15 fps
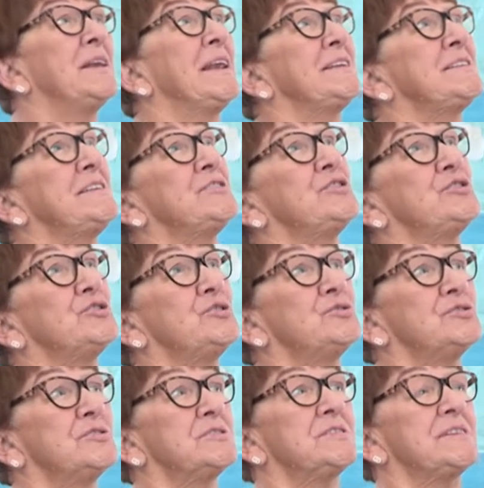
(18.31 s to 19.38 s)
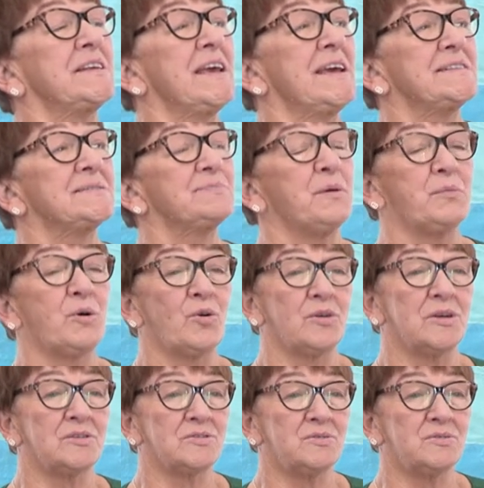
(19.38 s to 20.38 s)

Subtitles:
like to introduce you to the AIDS Memorial